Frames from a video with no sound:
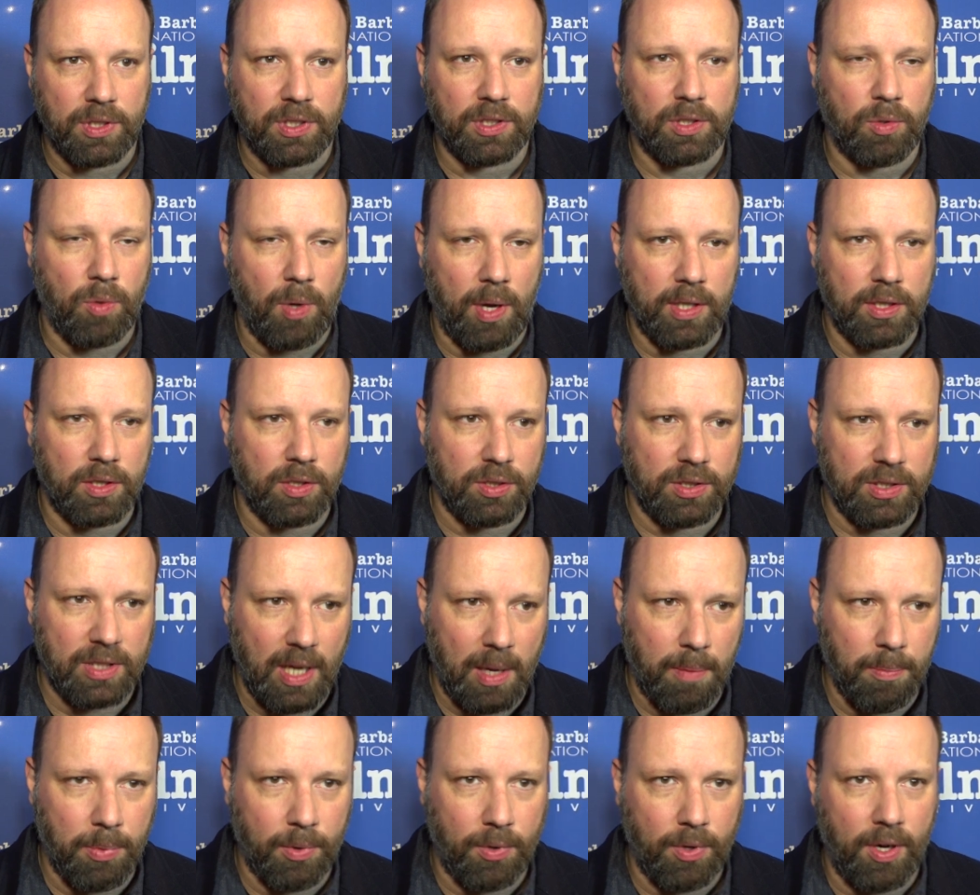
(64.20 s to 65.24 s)
is quite
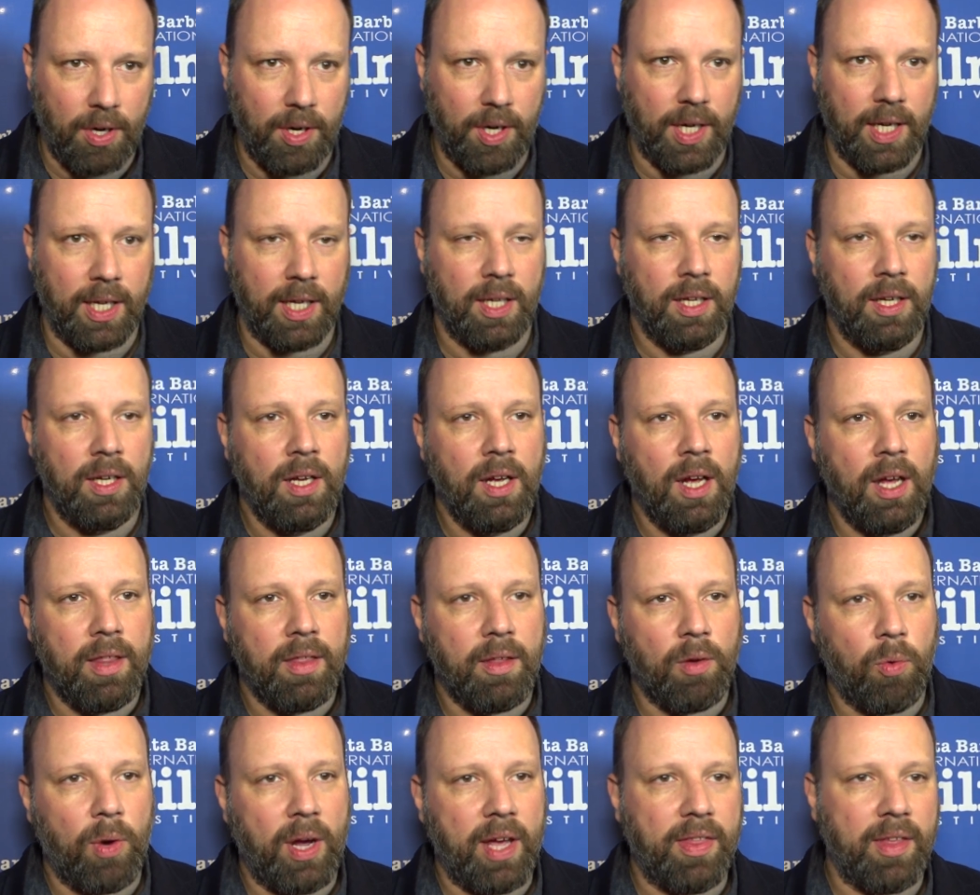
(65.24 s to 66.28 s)
contemporary,
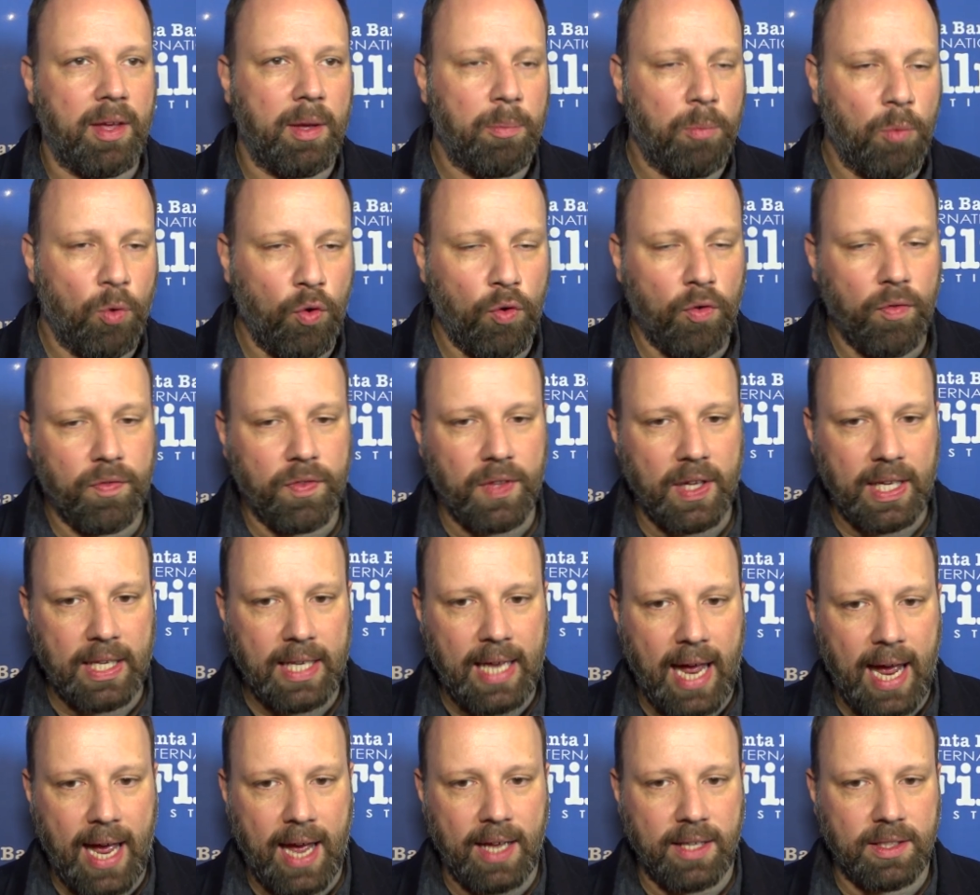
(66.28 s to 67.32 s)
the way they move, they
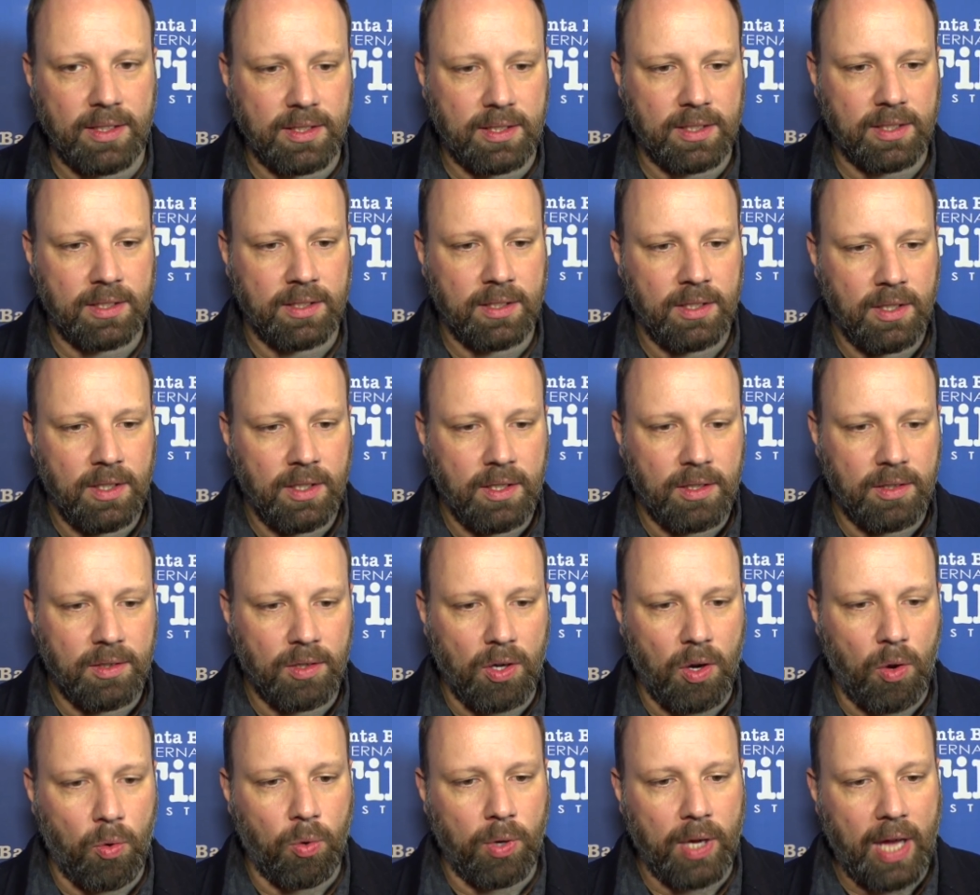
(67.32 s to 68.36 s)
dance, you
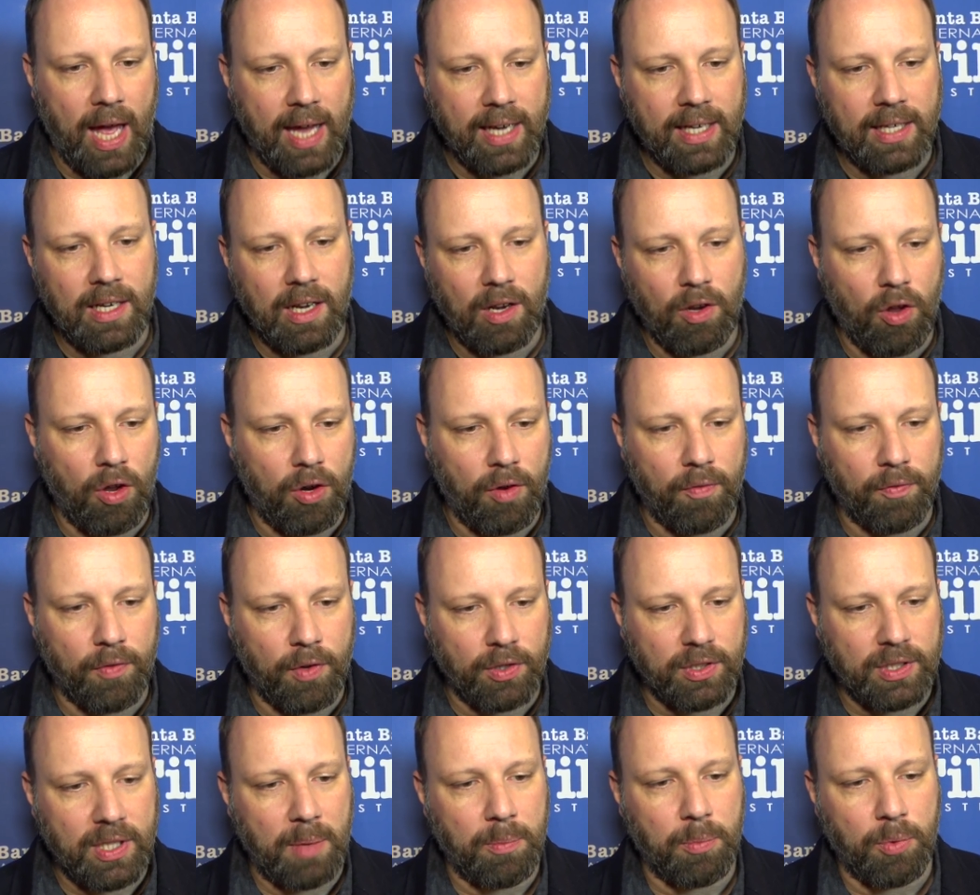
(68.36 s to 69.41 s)
know, we added a lot of
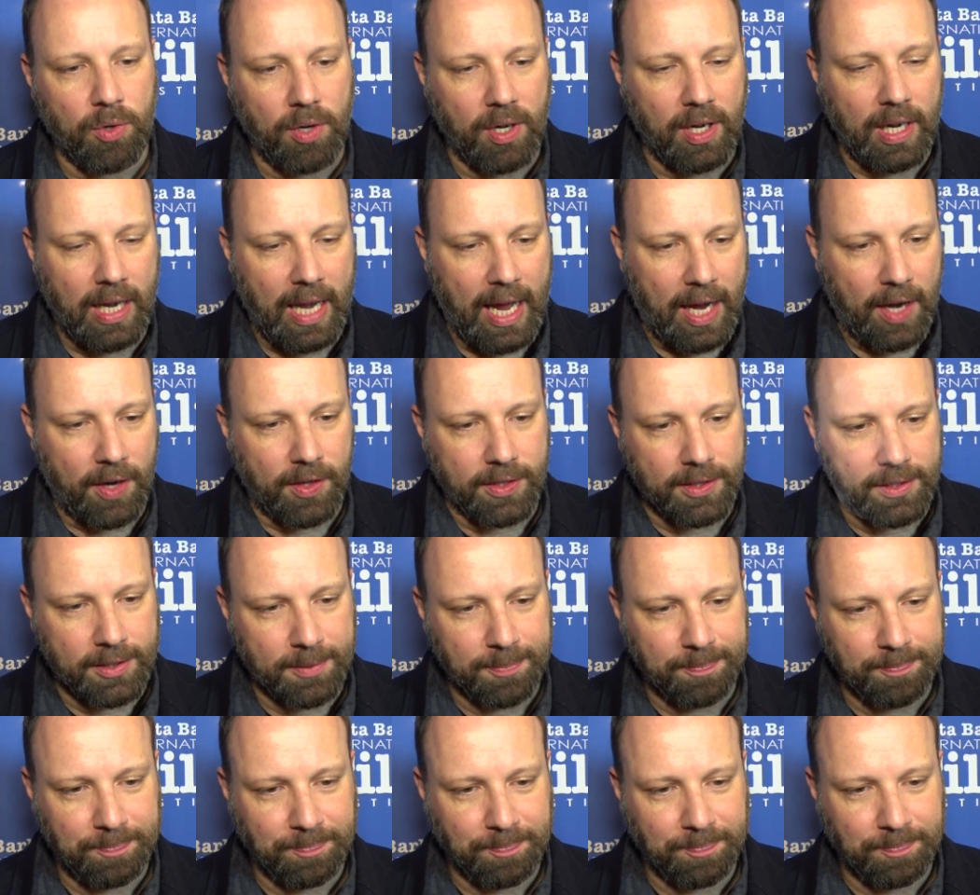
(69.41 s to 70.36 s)
contemporary layers.